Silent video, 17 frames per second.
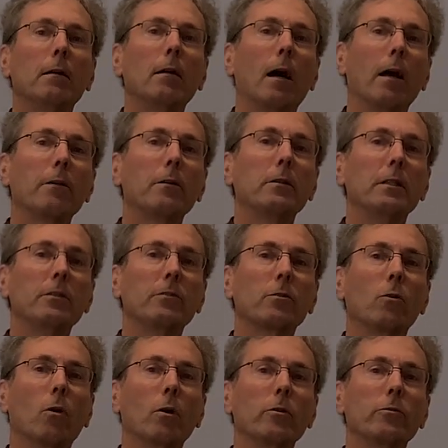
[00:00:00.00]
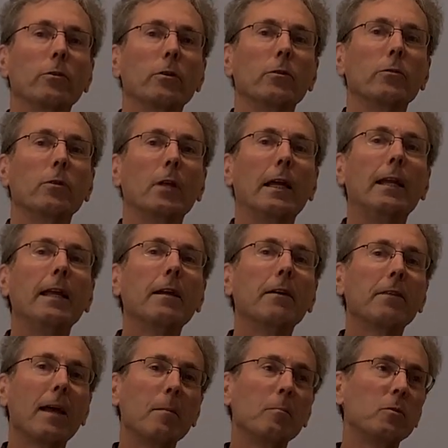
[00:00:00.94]
other discourses and hear
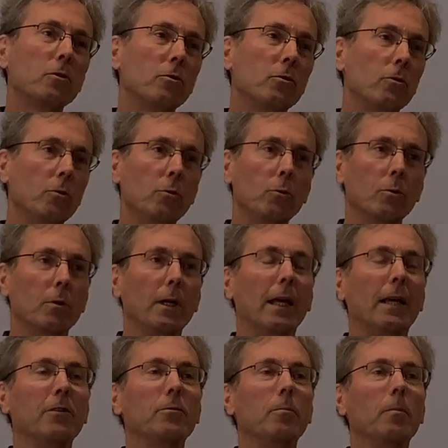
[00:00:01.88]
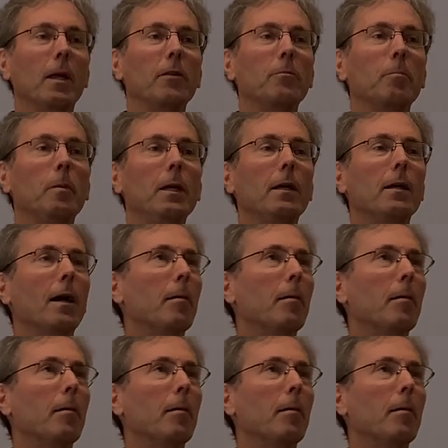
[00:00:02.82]
them too as being